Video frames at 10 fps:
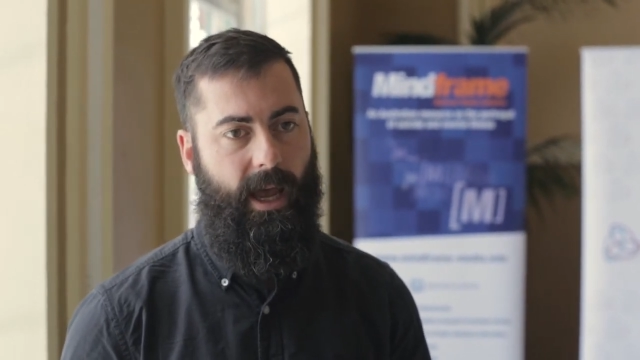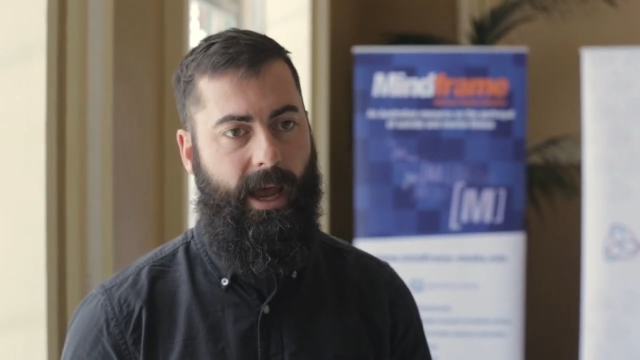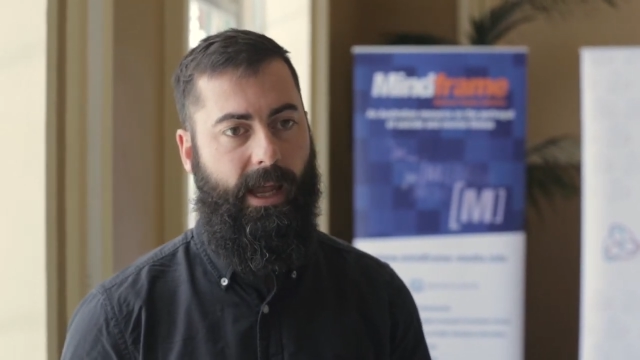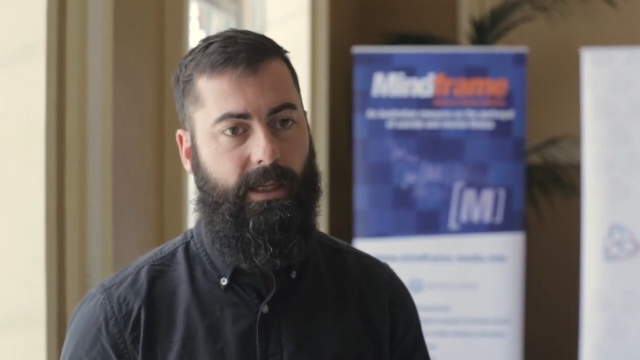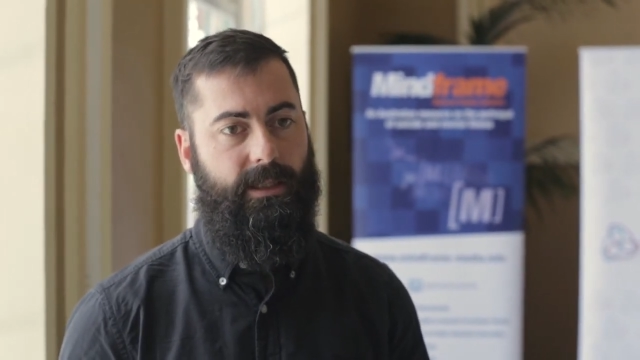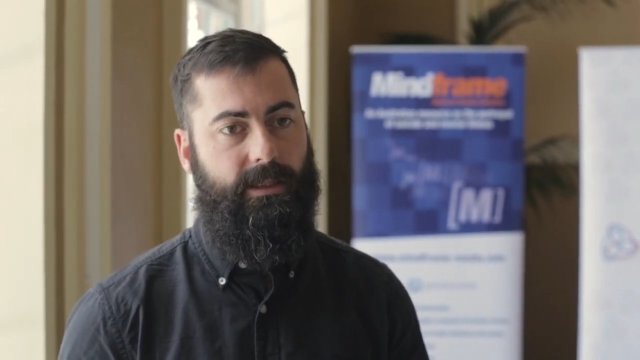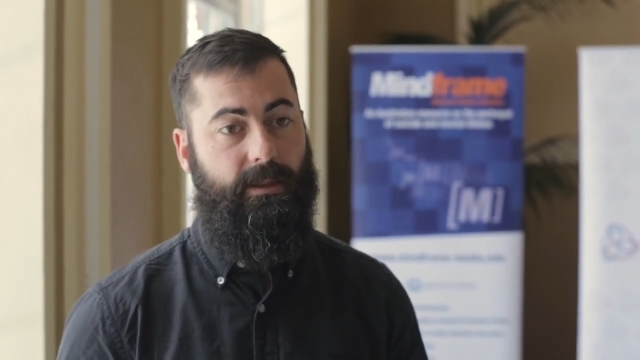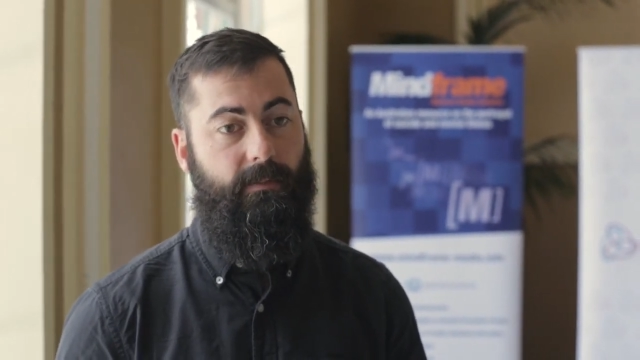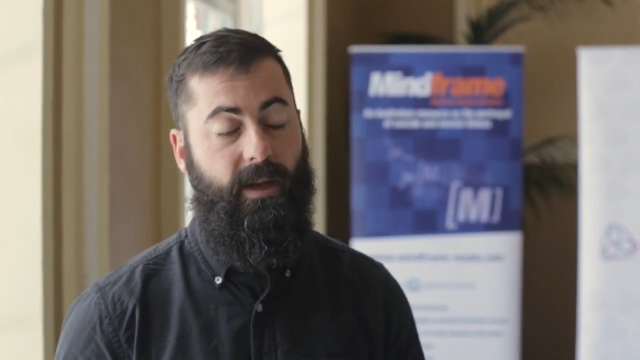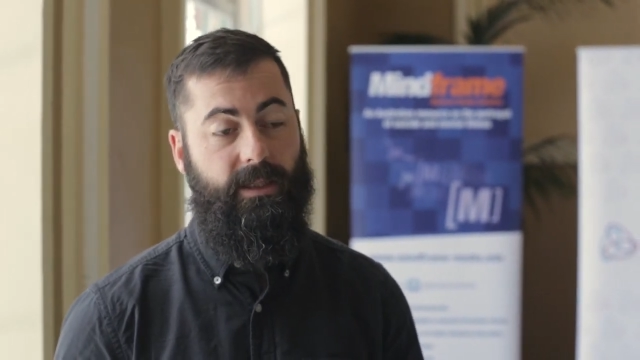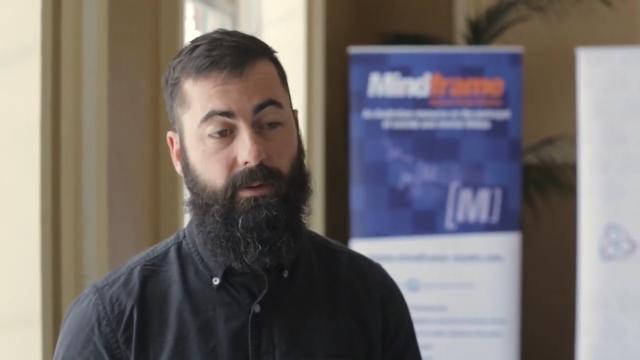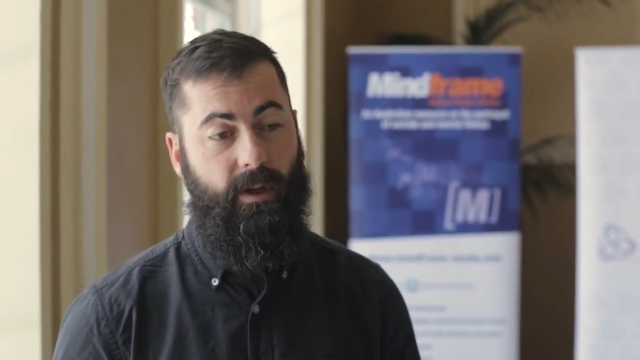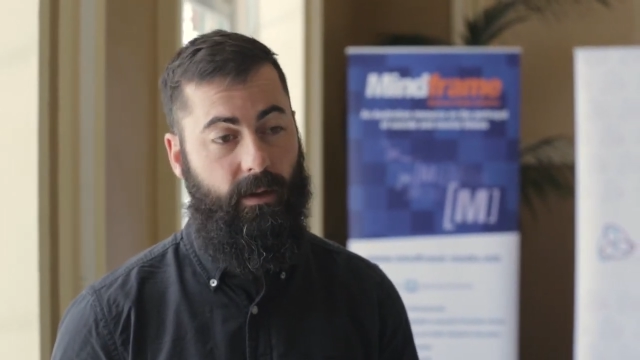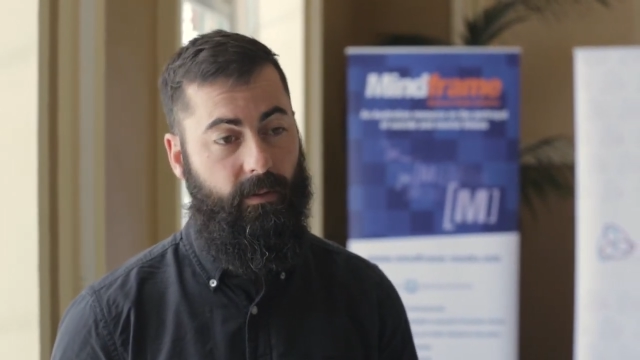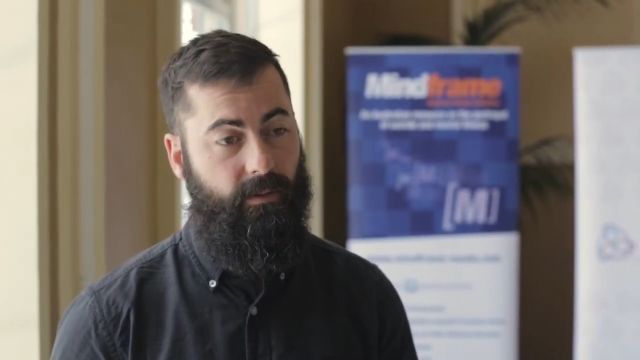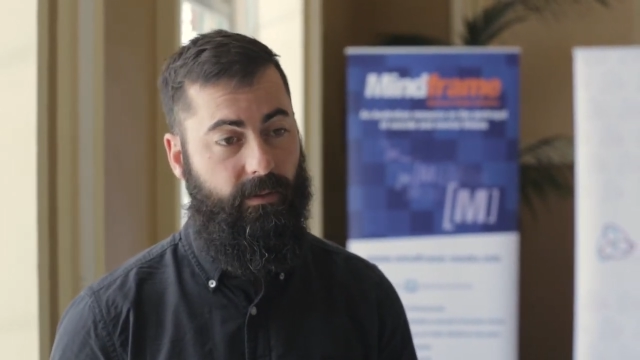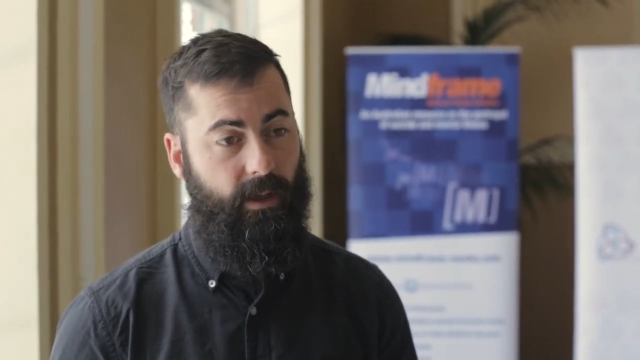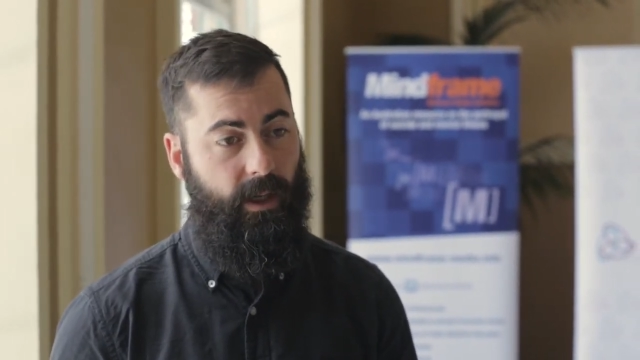and mental health